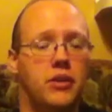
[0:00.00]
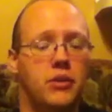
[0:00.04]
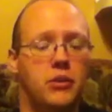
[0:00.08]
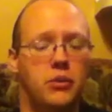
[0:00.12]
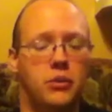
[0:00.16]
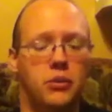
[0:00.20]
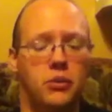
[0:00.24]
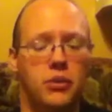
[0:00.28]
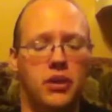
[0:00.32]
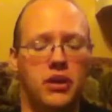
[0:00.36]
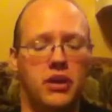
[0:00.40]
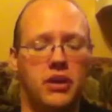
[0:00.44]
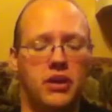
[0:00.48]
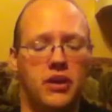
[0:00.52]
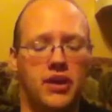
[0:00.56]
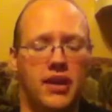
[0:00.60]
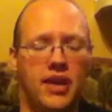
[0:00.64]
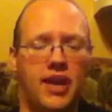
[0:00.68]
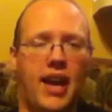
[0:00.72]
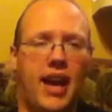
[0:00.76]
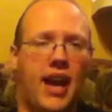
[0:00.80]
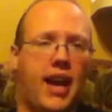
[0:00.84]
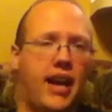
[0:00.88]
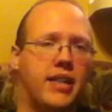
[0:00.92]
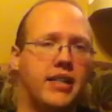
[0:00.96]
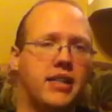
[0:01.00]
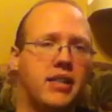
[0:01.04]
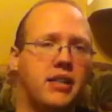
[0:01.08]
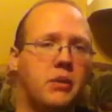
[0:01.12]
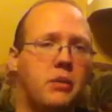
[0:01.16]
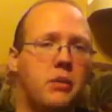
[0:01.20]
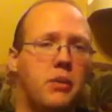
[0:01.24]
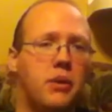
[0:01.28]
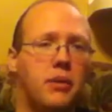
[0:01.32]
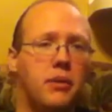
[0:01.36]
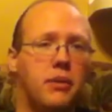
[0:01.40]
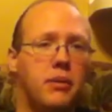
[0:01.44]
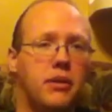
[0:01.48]
where the cast
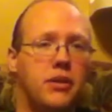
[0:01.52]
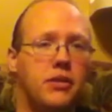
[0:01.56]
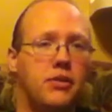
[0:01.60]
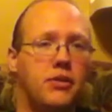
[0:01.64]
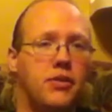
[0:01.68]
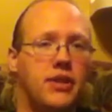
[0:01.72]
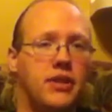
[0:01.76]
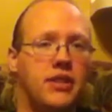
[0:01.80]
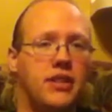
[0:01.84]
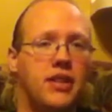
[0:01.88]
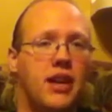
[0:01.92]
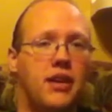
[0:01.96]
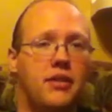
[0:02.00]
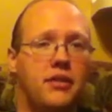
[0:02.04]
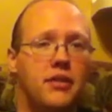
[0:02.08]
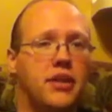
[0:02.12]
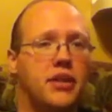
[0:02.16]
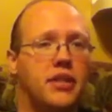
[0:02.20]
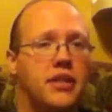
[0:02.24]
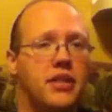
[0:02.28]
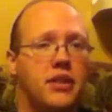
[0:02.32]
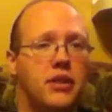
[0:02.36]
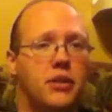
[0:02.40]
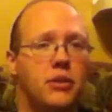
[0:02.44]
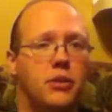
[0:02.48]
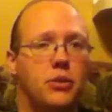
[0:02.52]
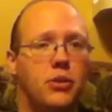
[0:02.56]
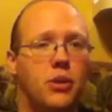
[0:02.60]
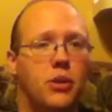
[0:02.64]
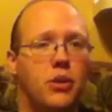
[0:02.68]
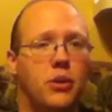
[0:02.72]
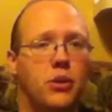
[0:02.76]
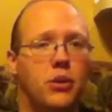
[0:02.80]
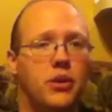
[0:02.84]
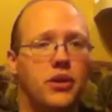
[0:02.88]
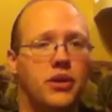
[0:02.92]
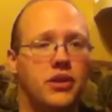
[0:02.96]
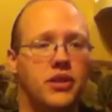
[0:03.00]
pretty much fits every single
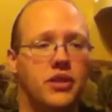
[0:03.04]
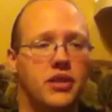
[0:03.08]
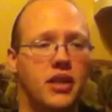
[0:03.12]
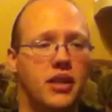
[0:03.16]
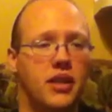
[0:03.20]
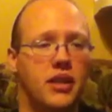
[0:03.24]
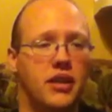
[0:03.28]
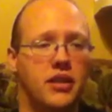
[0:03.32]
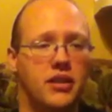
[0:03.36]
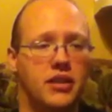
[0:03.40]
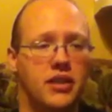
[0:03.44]
role. There's not a